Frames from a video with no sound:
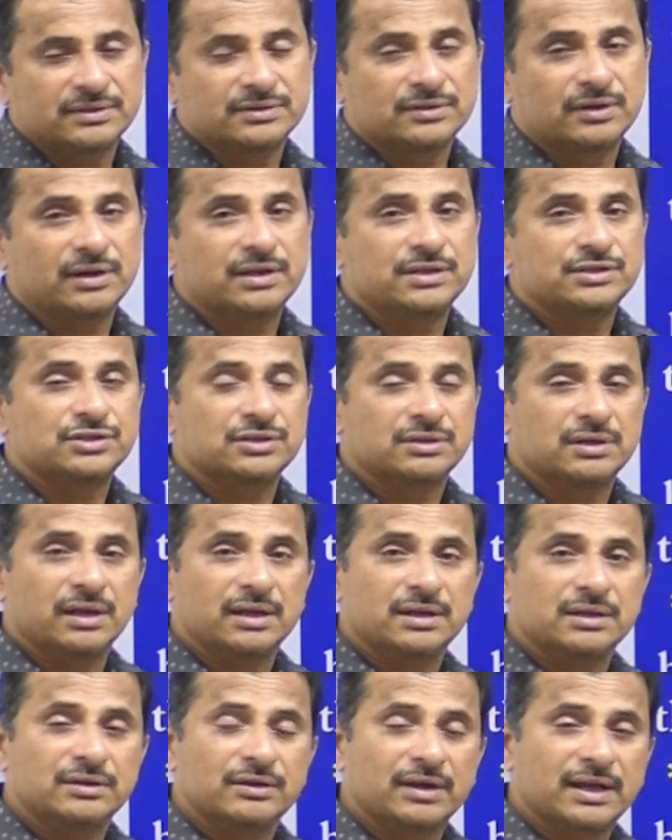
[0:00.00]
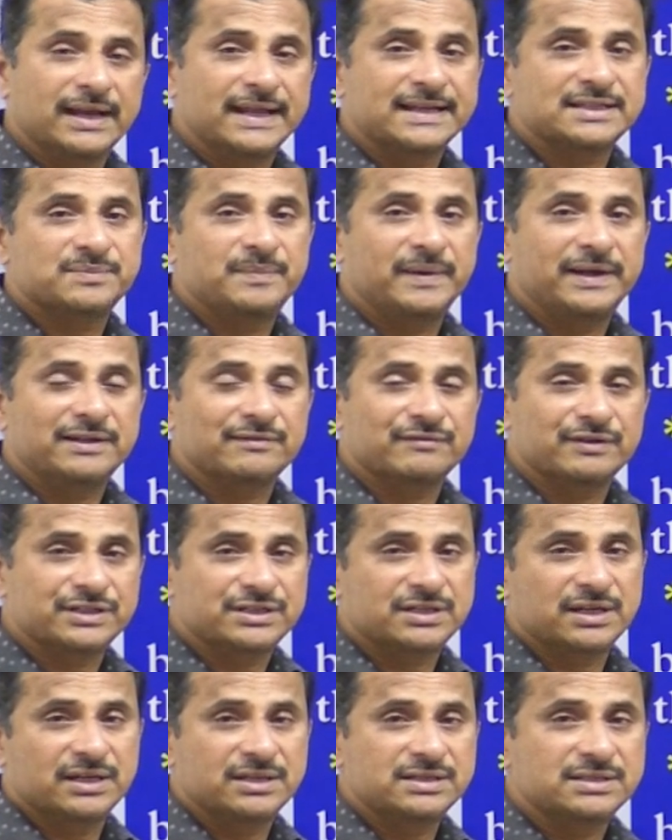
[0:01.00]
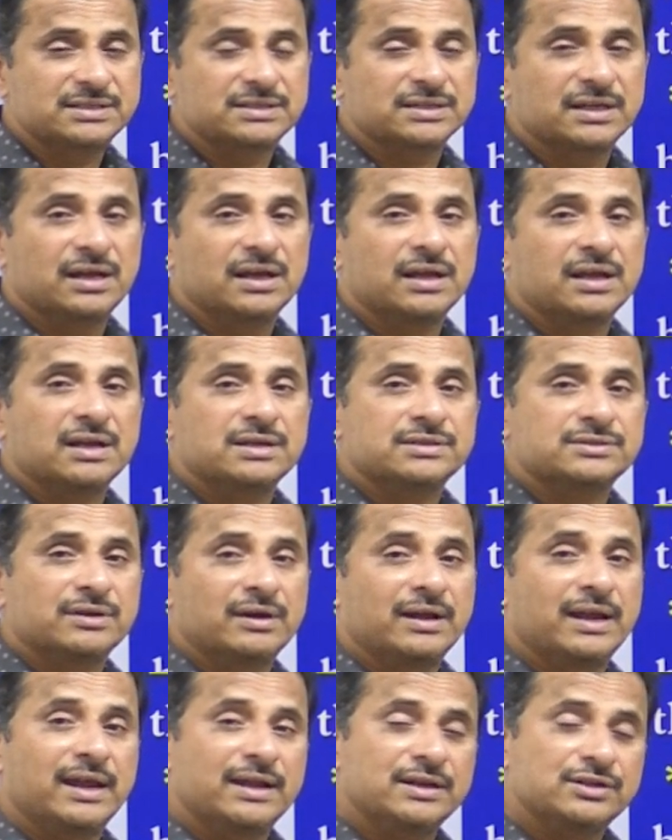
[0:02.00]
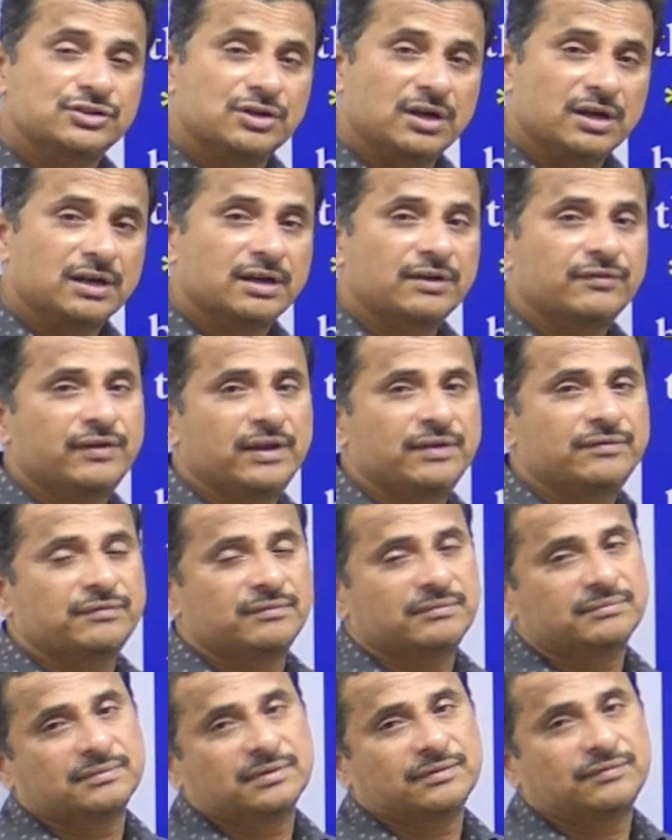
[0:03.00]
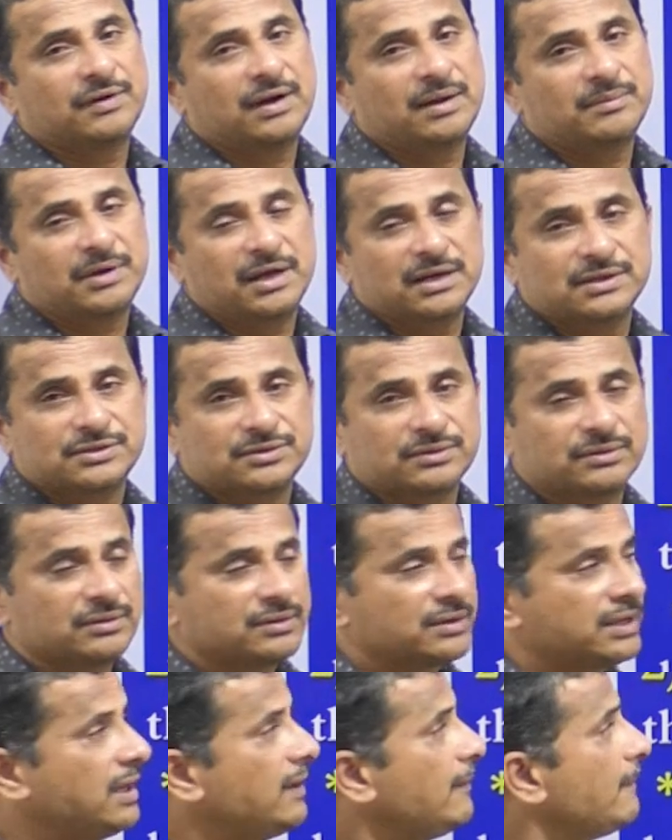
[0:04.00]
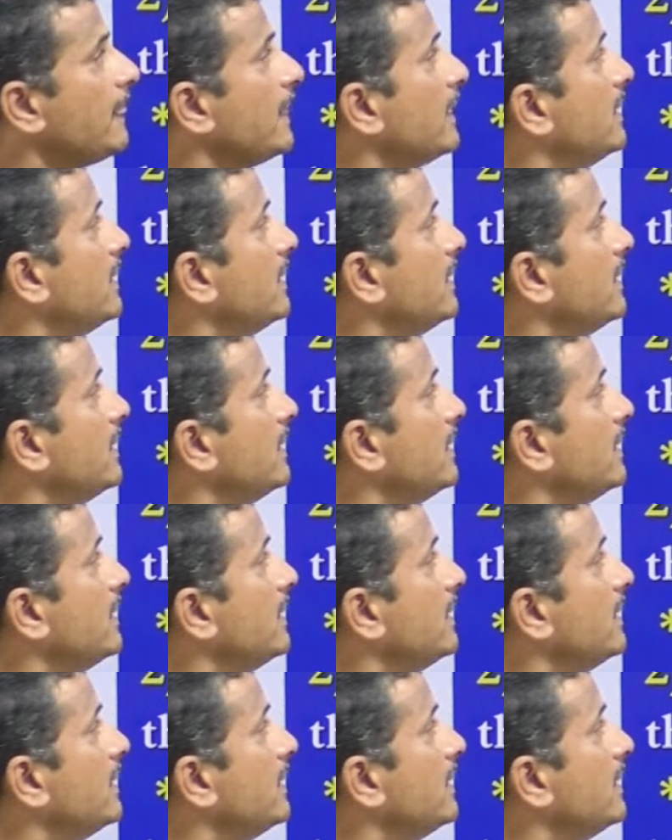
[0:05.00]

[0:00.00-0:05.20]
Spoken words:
So you can expect questions so in geography form also. Okay,